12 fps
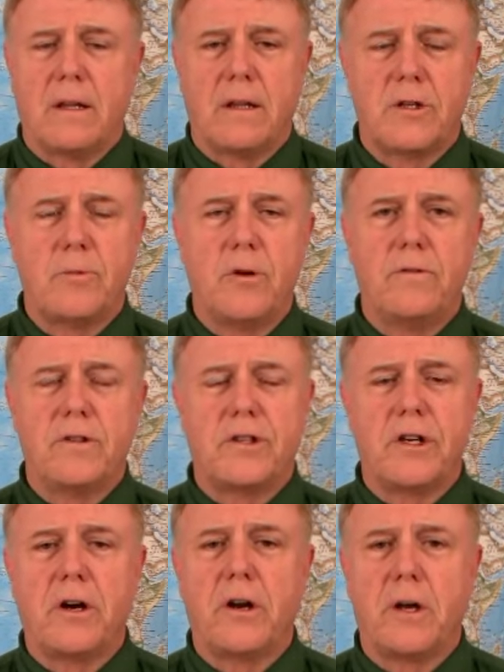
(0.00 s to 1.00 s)
This move in
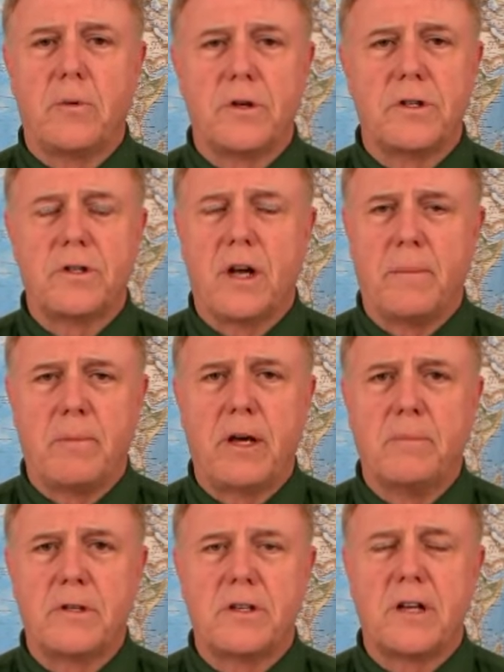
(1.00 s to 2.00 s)
Syria was a
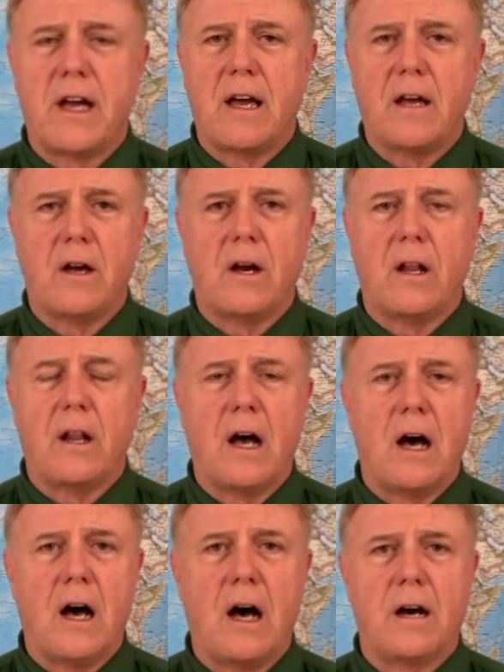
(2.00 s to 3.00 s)
big mistake on a
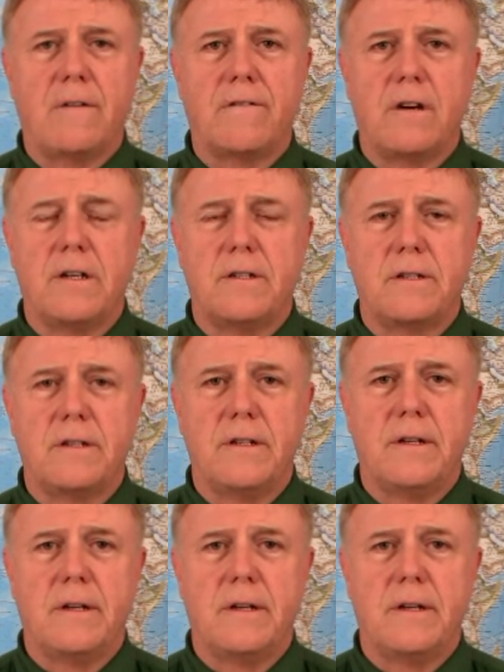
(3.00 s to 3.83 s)
lot of fronts.